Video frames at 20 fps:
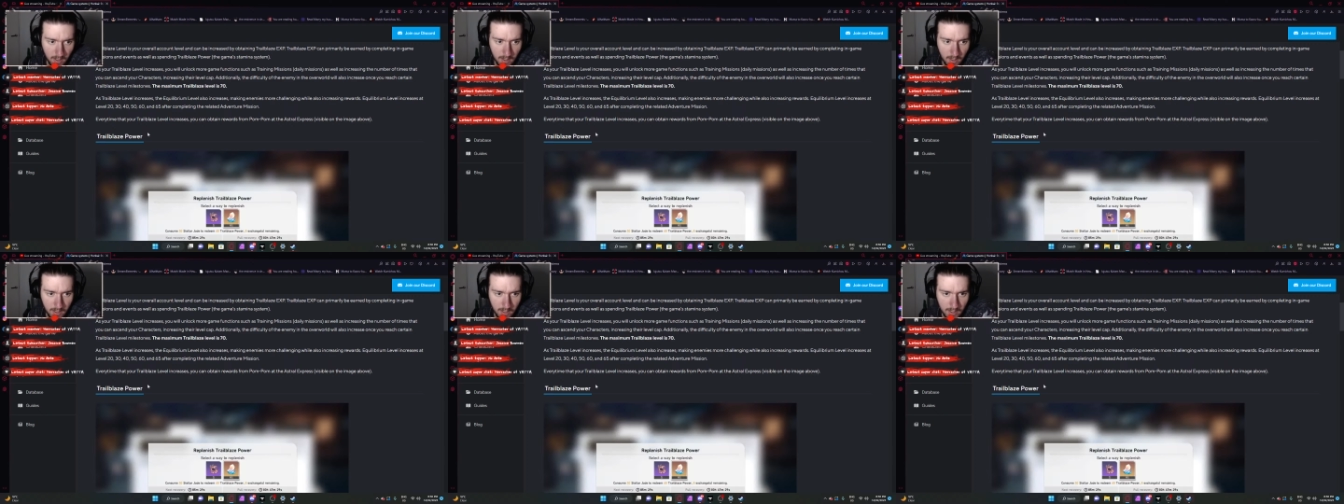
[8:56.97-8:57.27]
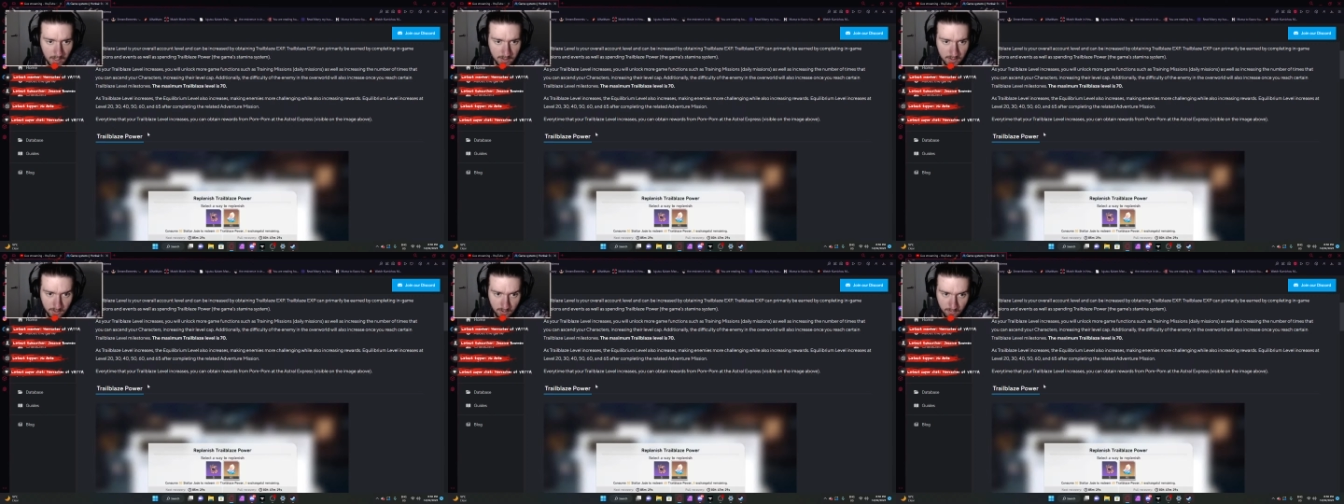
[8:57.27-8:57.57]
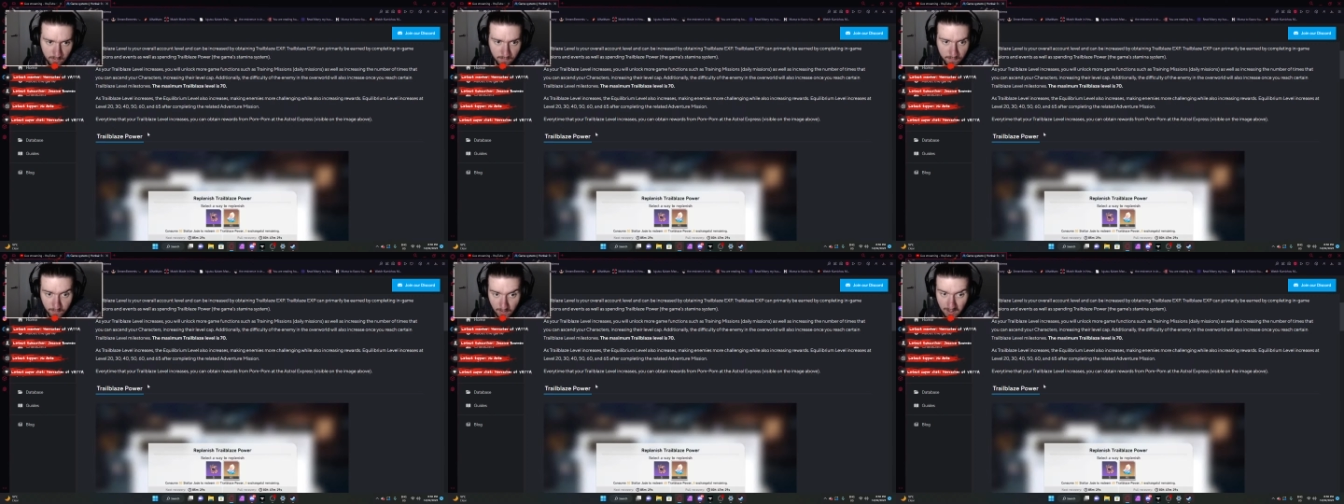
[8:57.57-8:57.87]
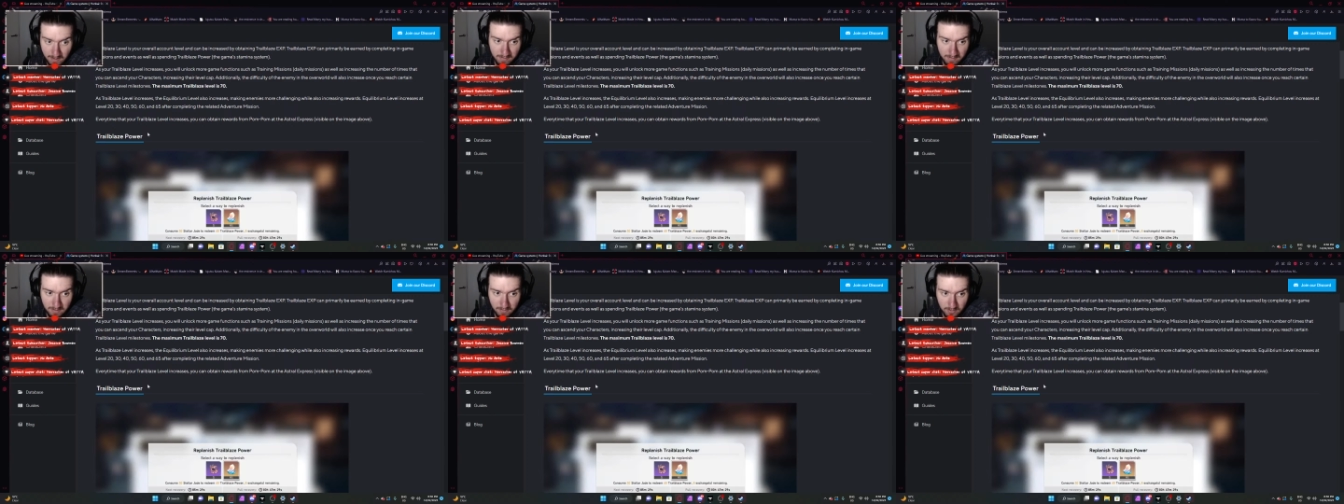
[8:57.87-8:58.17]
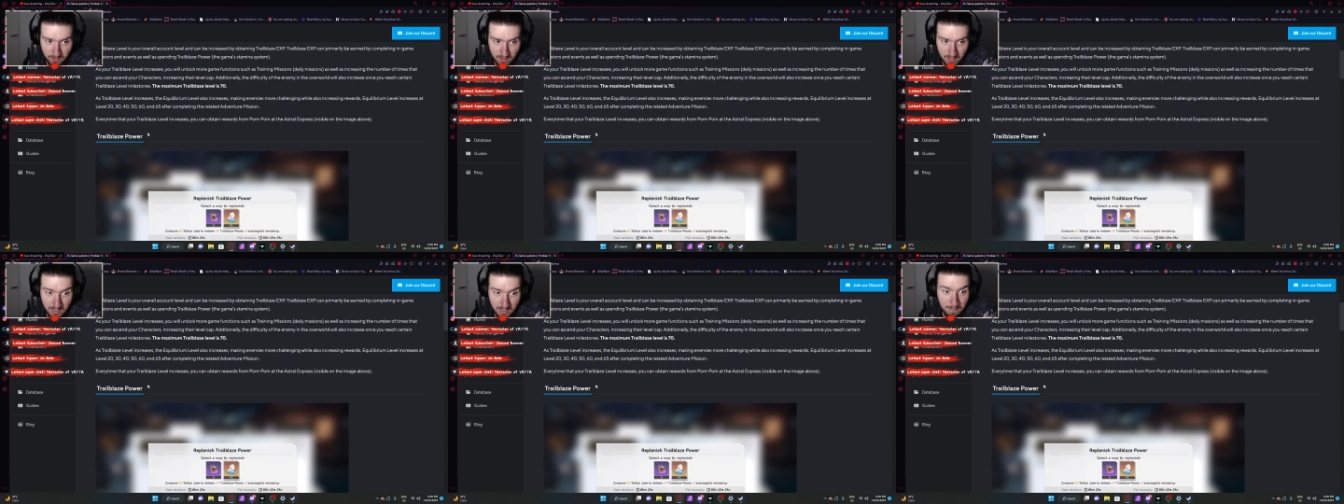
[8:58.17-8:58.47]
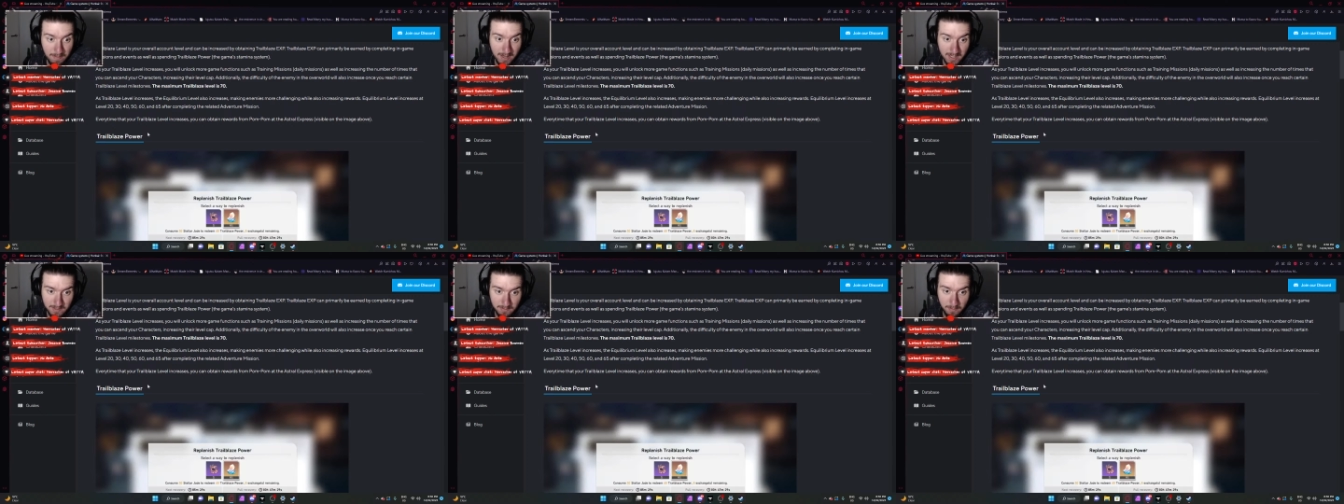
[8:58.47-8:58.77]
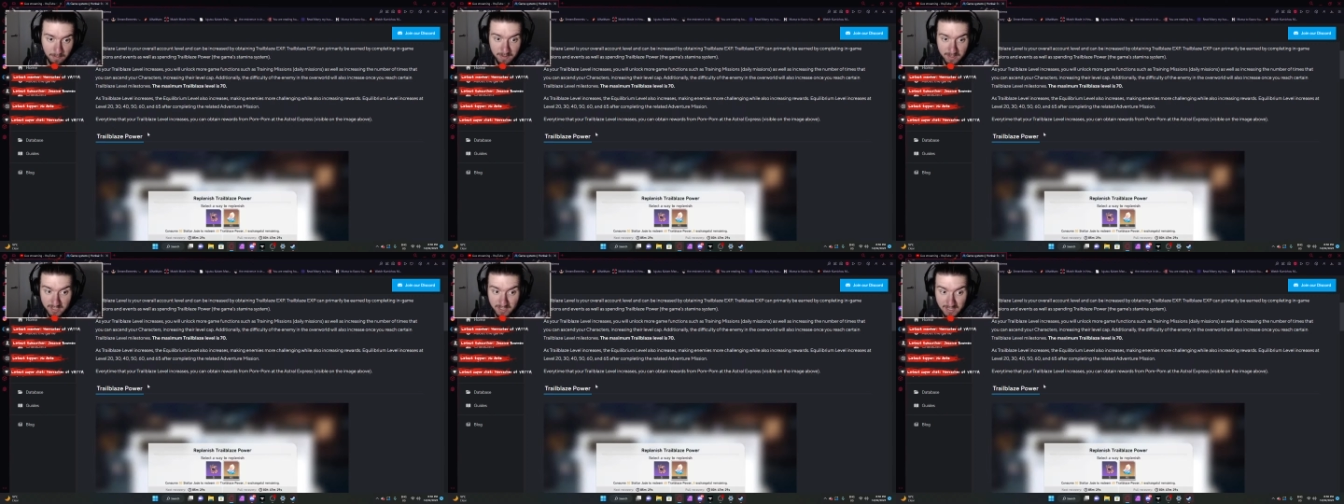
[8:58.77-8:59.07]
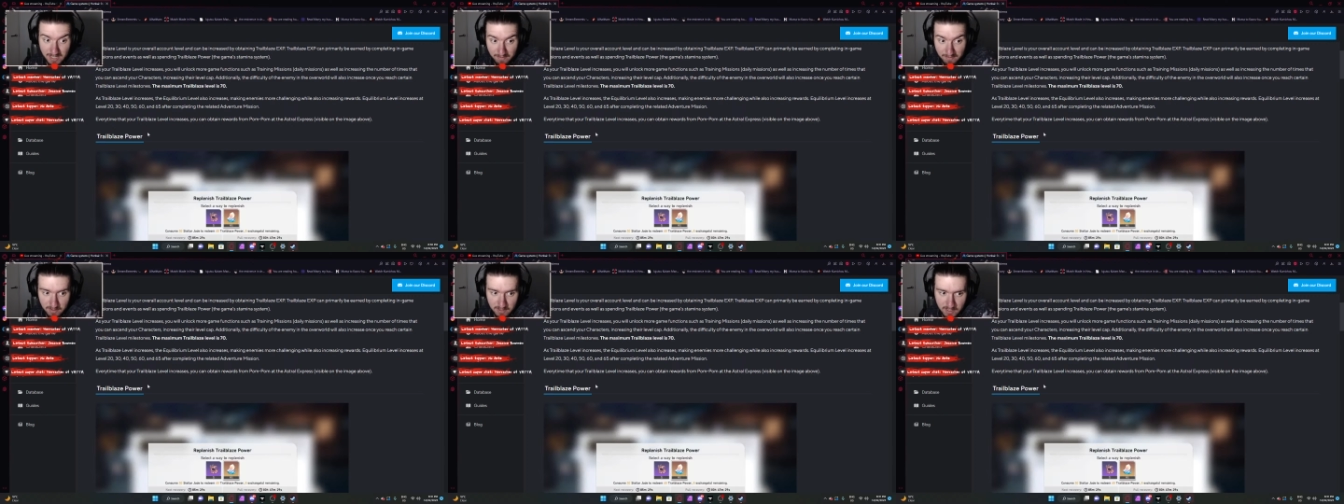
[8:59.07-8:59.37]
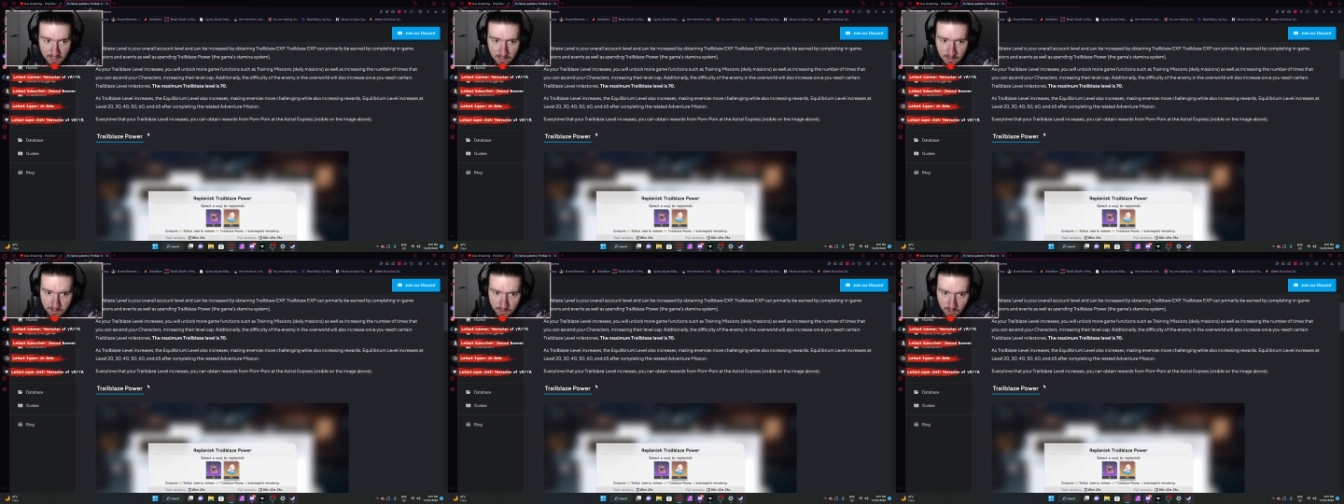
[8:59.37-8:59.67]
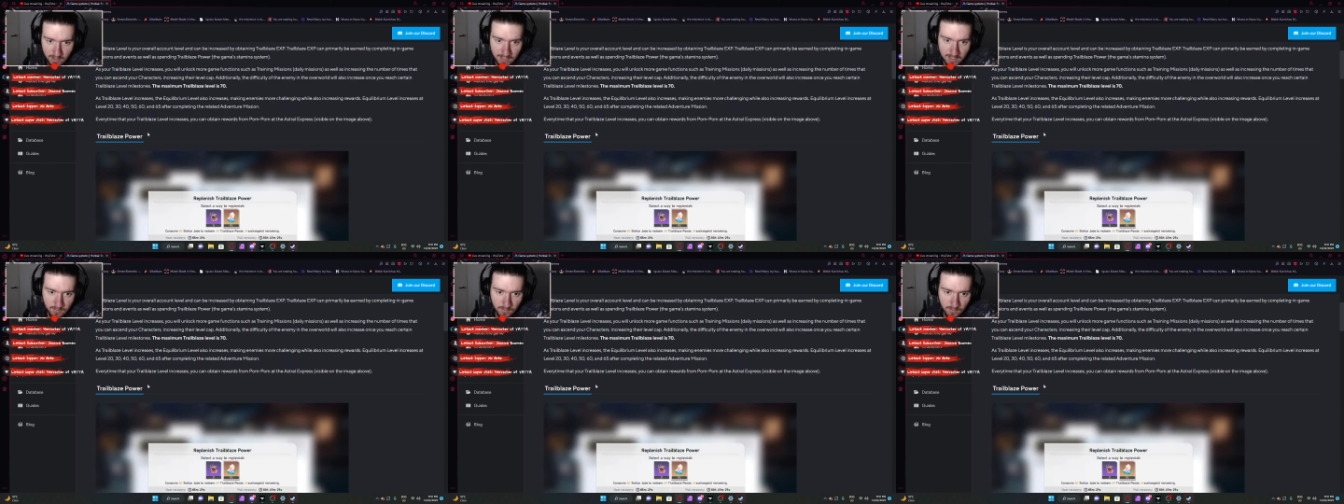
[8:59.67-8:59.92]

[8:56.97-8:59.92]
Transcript: Uh, so five levels, and the maximum is 70. So that's